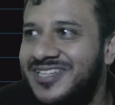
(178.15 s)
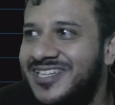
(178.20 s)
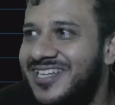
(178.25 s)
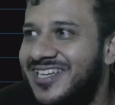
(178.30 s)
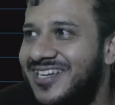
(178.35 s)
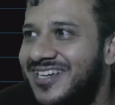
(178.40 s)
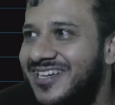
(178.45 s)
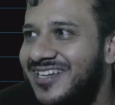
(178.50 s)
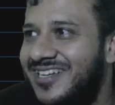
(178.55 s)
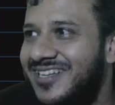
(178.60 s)

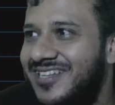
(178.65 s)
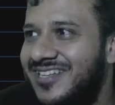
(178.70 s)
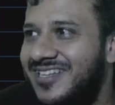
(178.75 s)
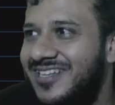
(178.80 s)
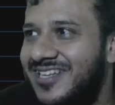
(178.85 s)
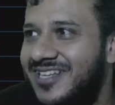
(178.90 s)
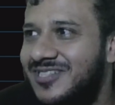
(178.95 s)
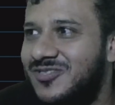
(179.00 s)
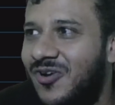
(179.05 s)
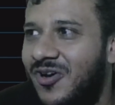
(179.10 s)
Yeah,
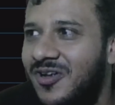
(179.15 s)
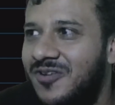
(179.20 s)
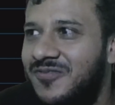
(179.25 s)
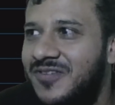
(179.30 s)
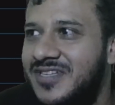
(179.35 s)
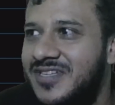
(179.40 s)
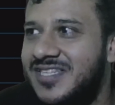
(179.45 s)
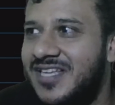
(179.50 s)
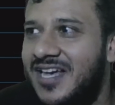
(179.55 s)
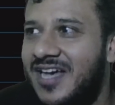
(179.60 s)
it's
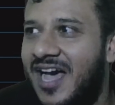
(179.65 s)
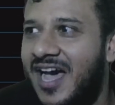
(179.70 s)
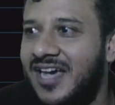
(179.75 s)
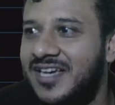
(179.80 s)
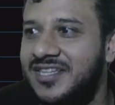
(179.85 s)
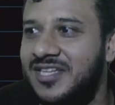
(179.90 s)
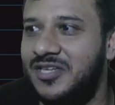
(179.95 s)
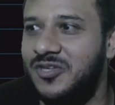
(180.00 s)
always either